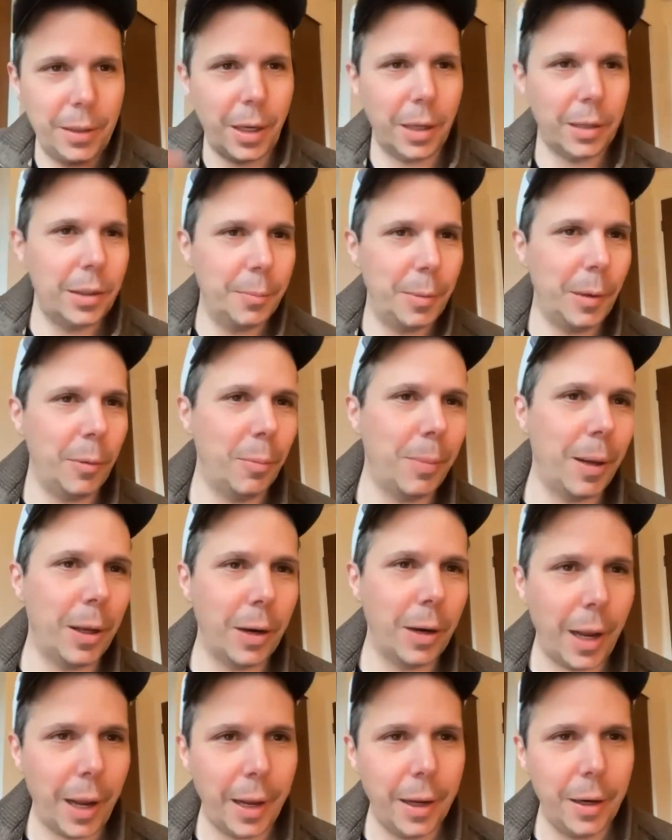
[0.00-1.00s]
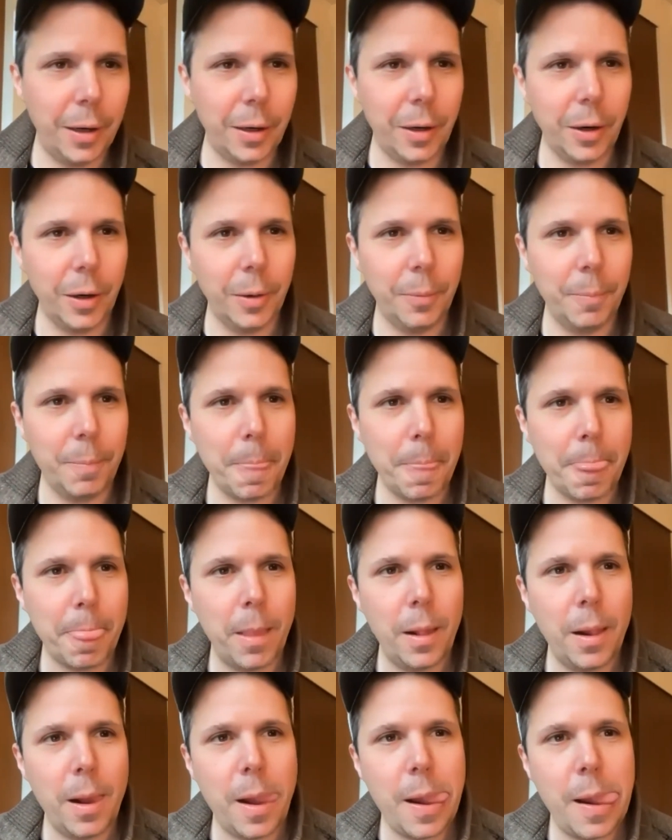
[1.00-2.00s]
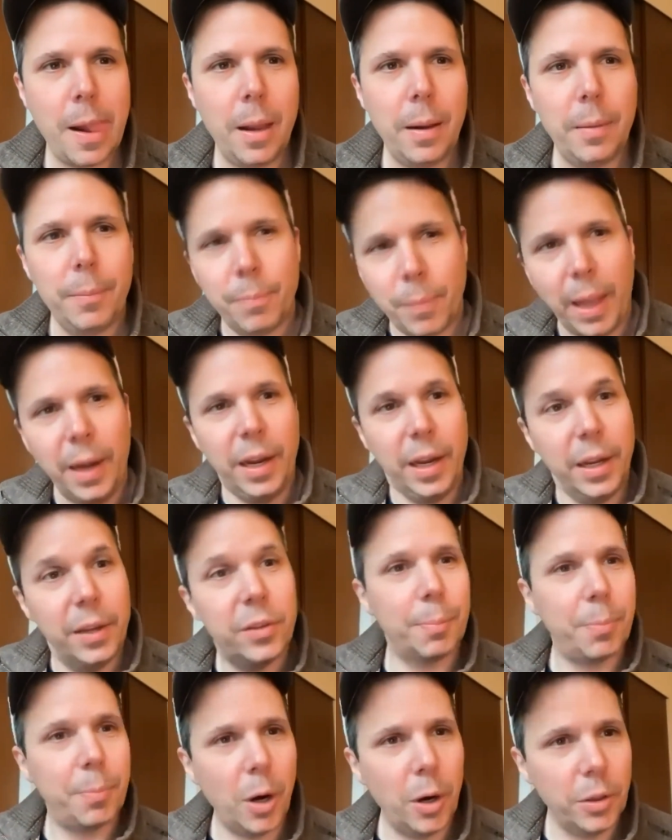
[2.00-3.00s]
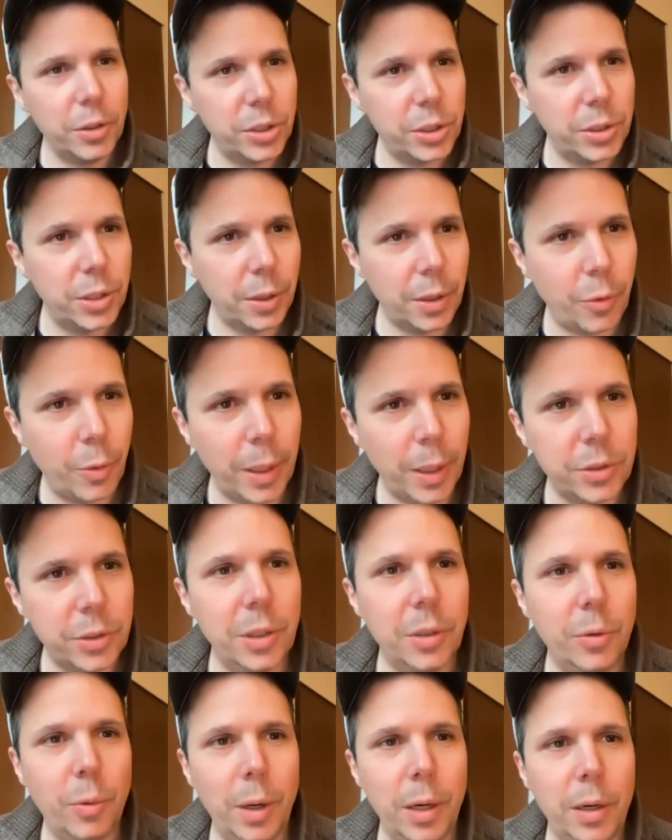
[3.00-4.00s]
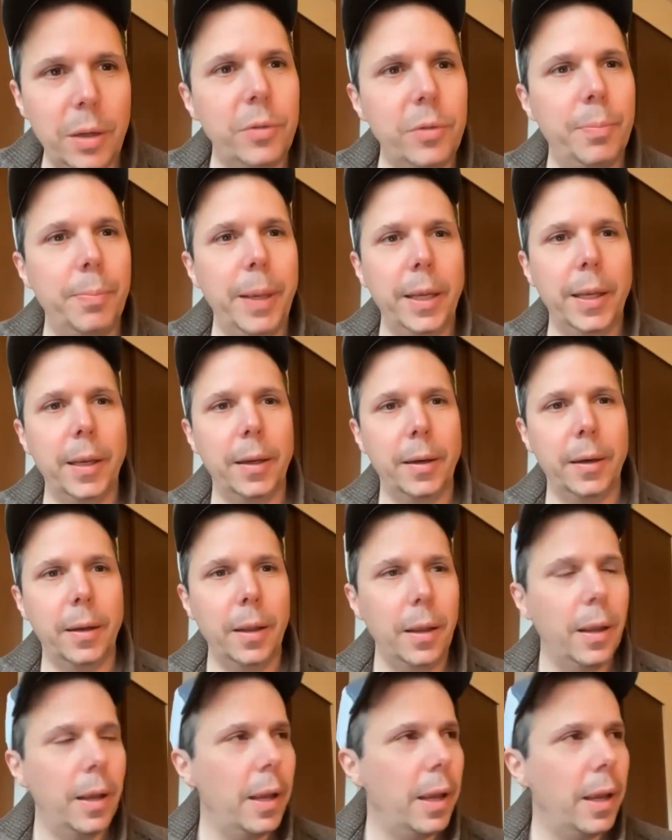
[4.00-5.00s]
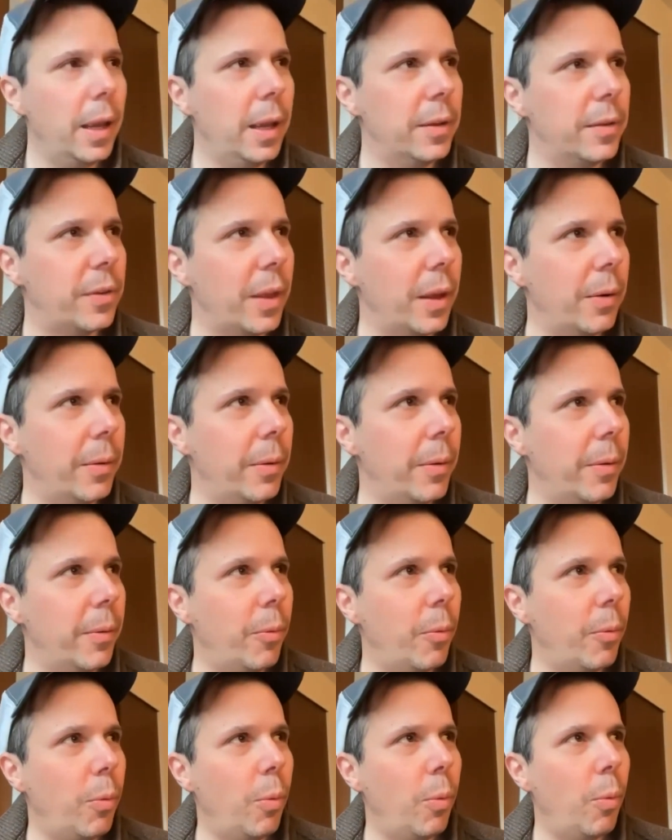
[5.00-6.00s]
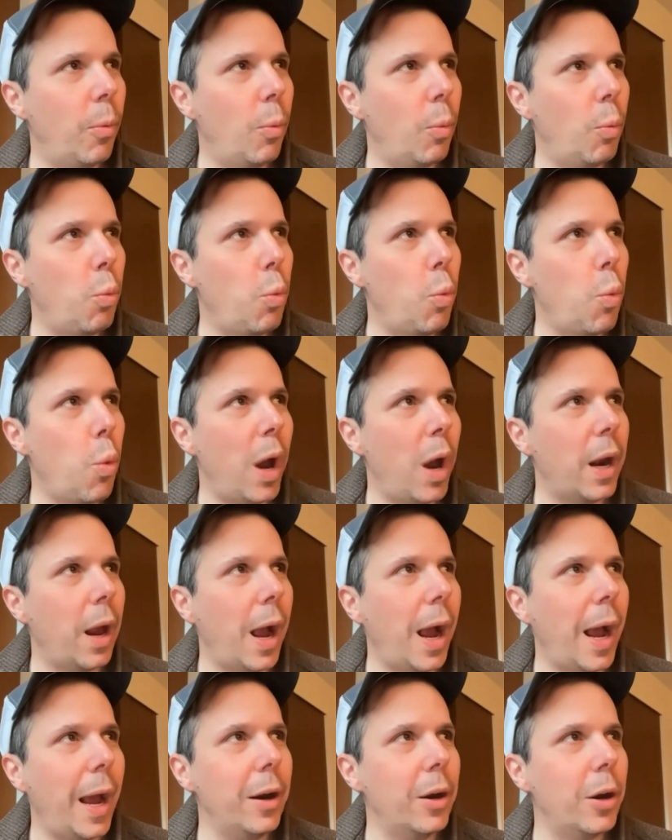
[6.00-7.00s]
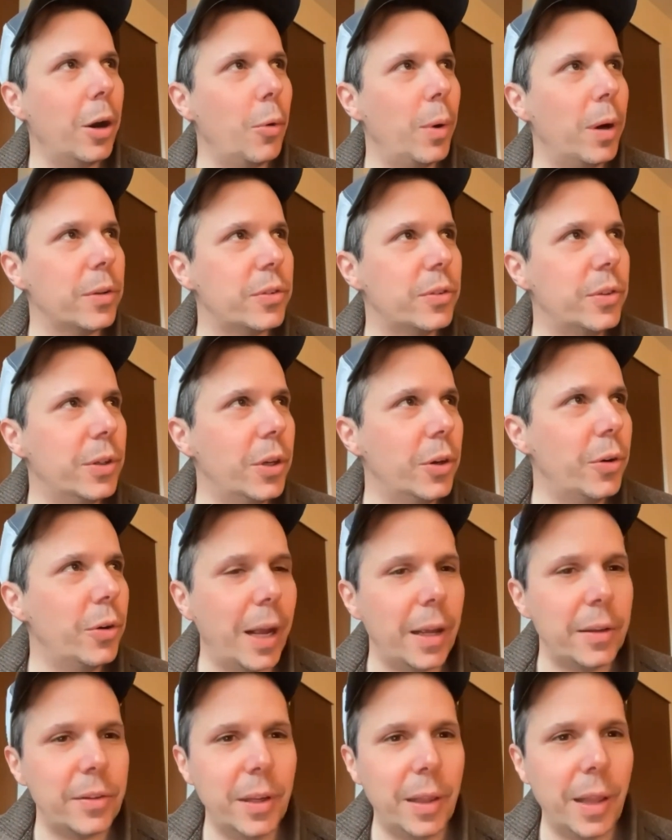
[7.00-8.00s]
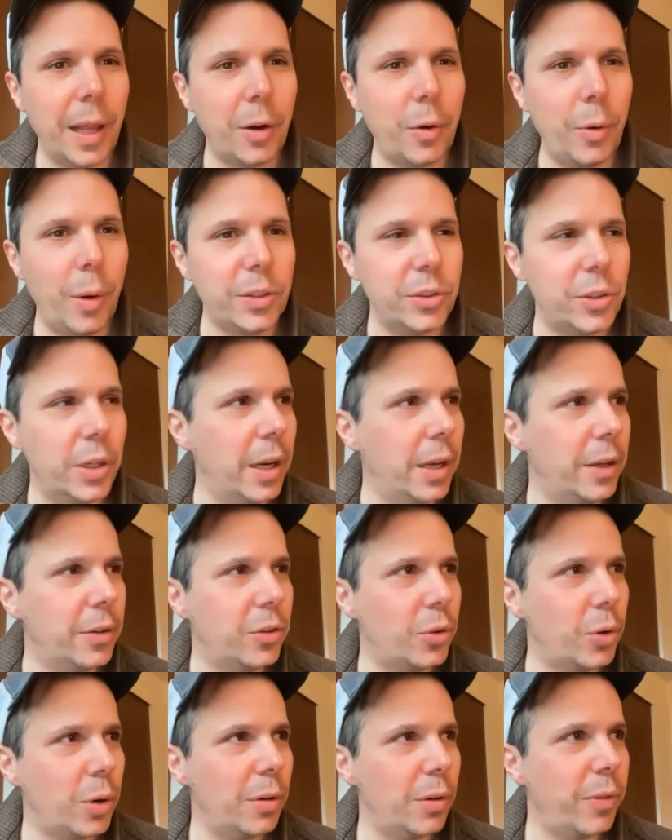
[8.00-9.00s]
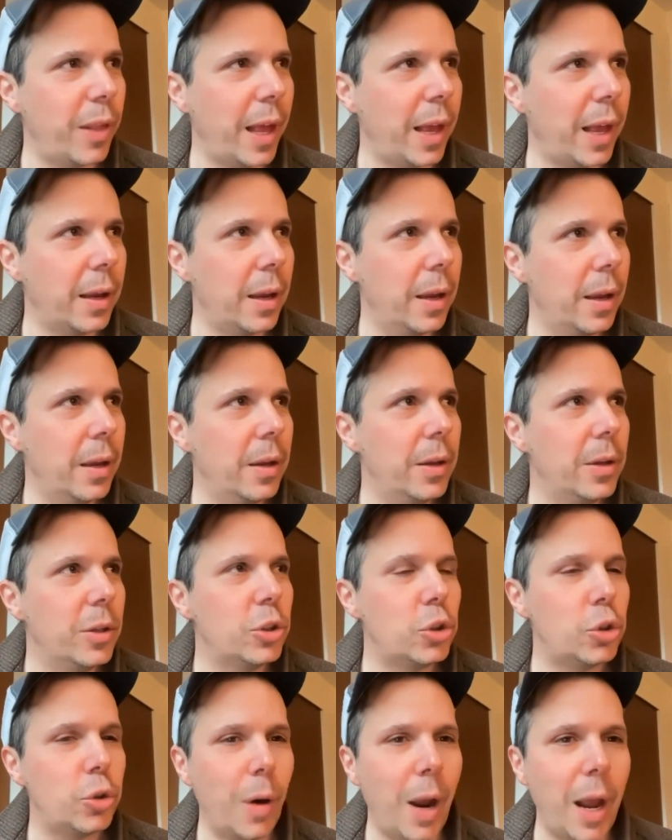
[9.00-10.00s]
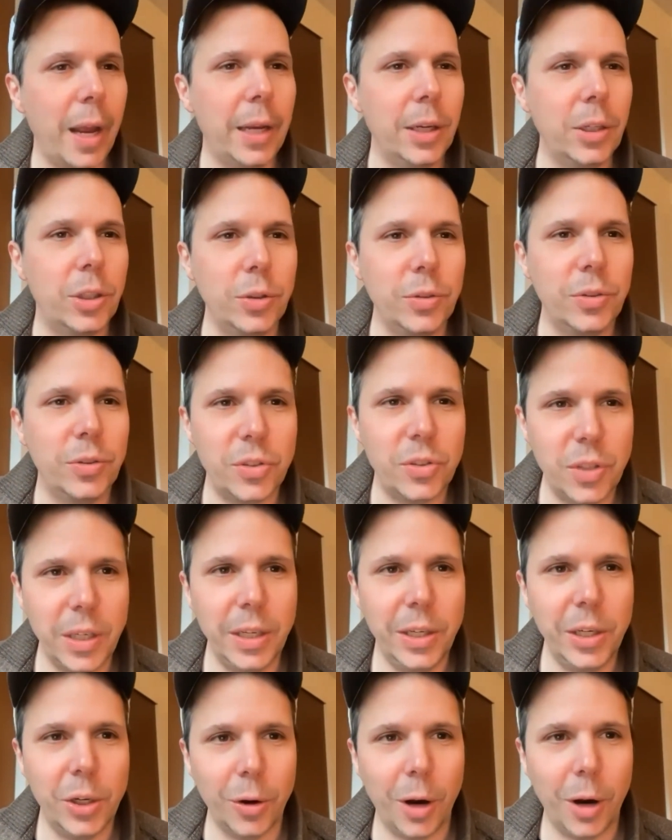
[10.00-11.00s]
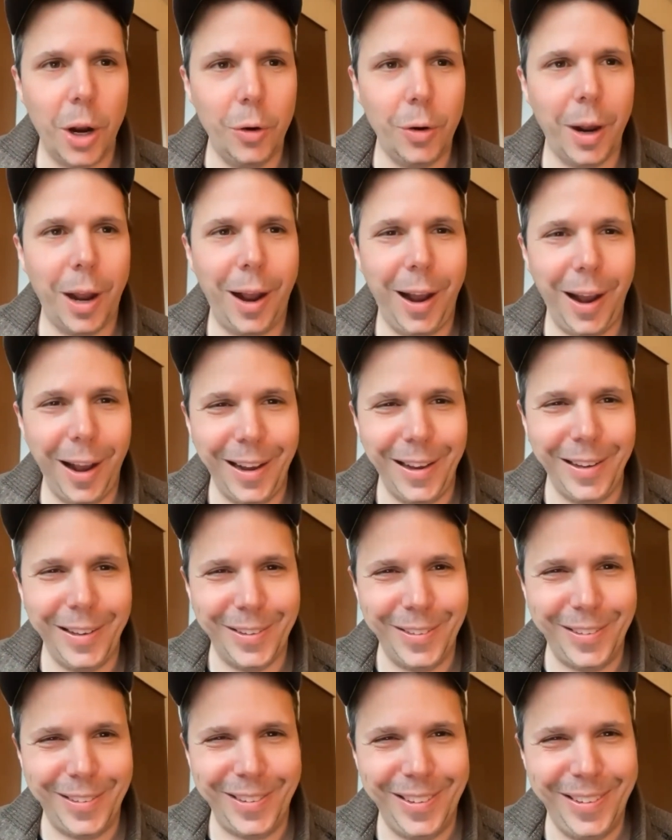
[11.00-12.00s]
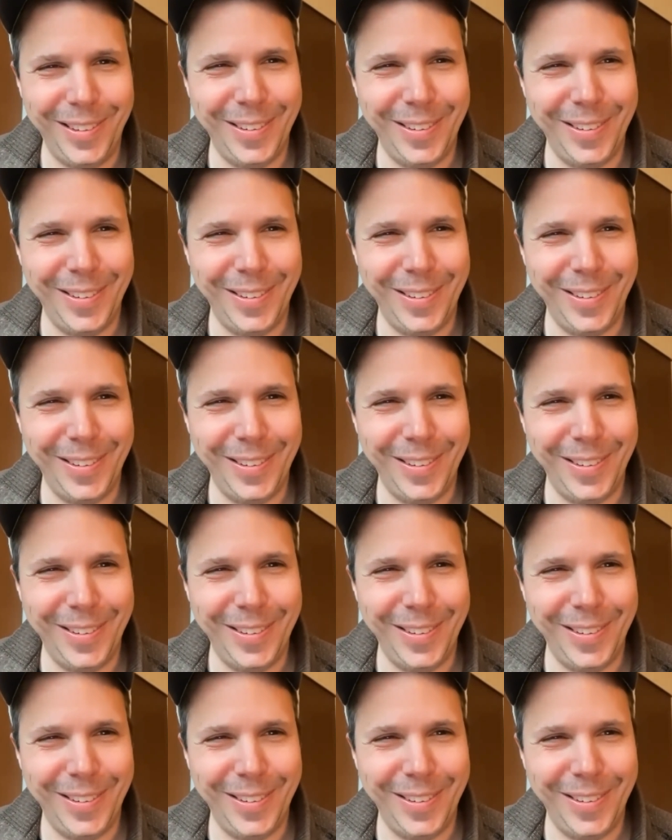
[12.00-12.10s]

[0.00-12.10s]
to people about Heidegger and his approach to the question, what is being, is that what Heidegger wants to do in asking that question is sort of like trying to see your own eyes